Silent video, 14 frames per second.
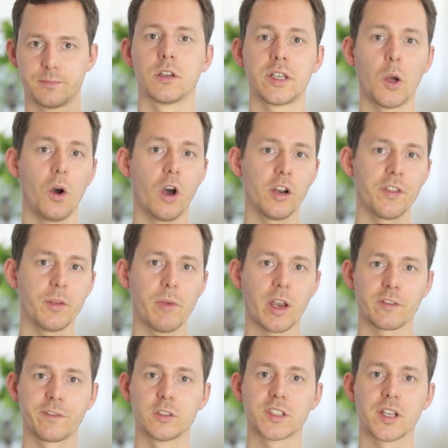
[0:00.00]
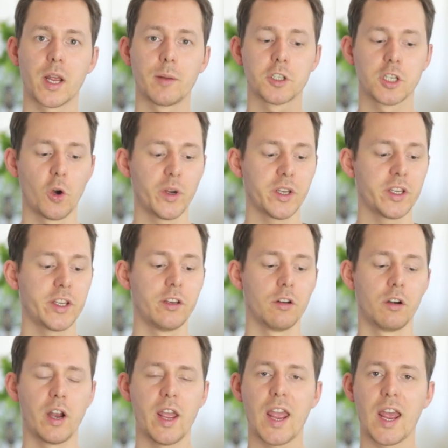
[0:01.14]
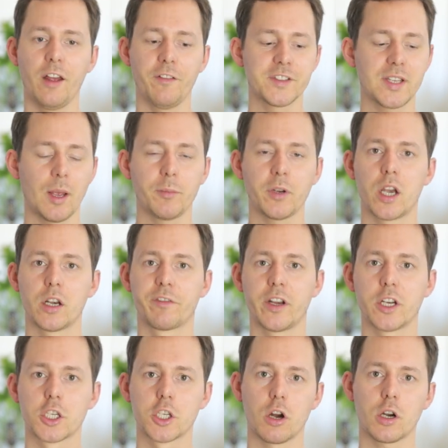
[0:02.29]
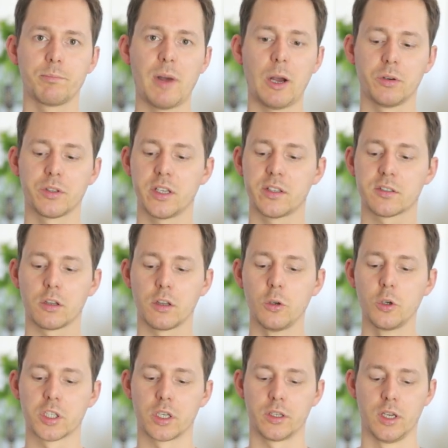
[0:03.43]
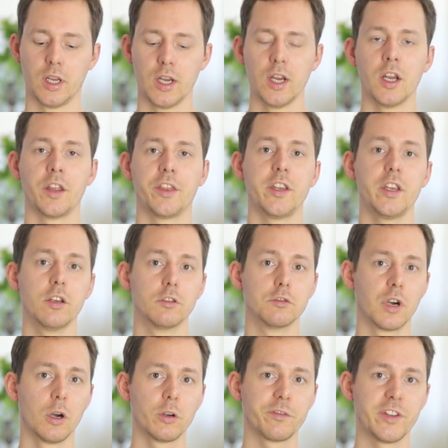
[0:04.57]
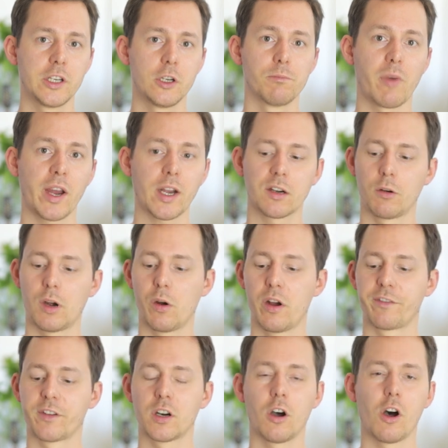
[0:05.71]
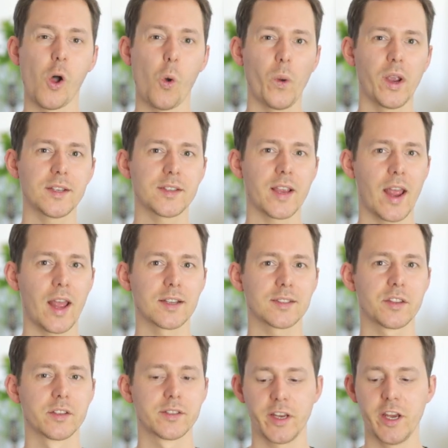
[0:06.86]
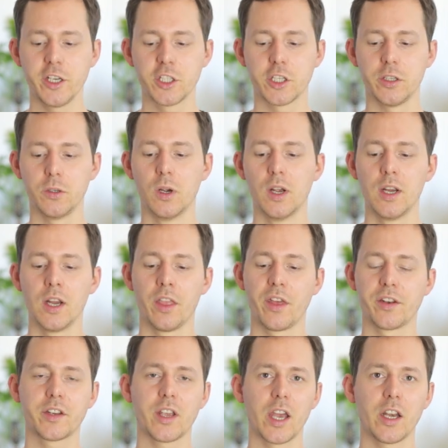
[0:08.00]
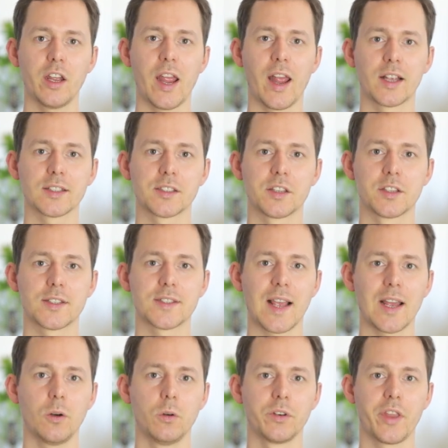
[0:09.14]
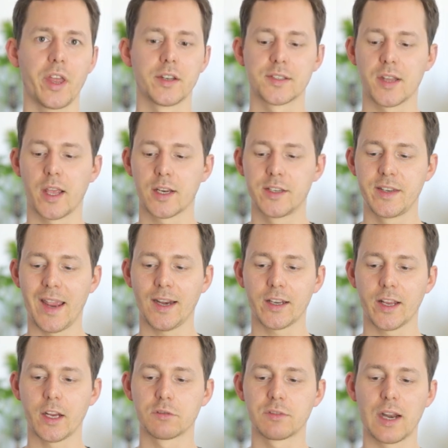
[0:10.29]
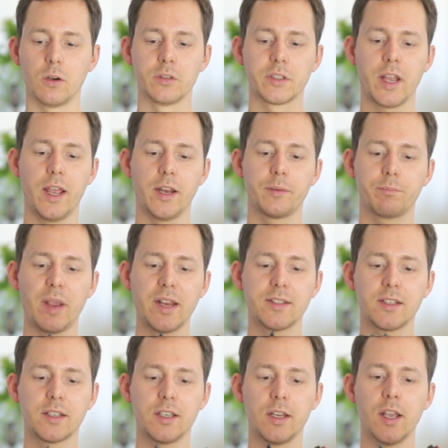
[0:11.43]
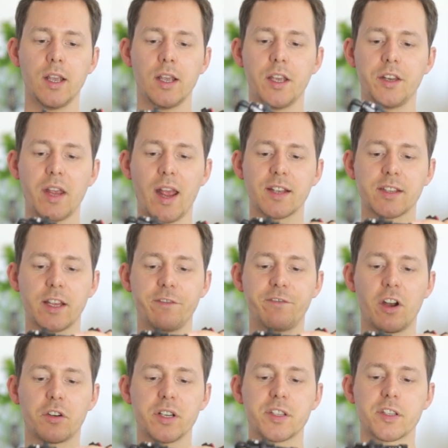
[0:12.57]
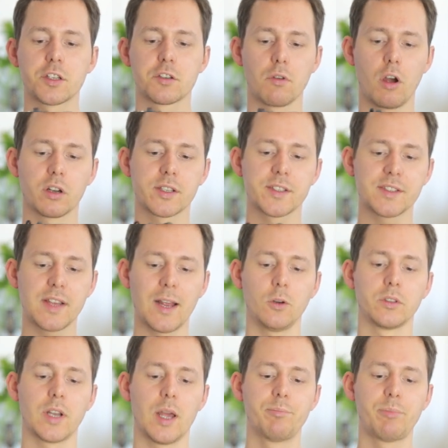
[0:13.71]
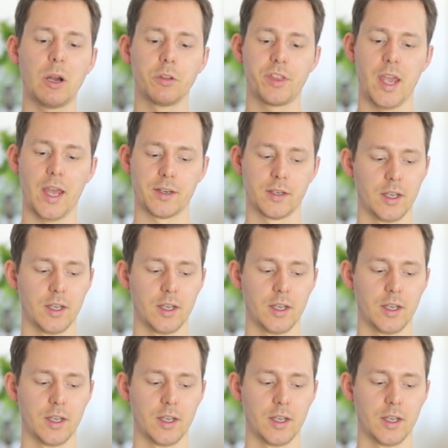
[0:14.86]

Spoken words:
Now, all of the microphones that I'm showing here have some kind of a shock mounting solution. The Rode VideoMicro, however, always has this issue that it kind of has the sound that is like dangling around, and basically it has a very strong sound about that.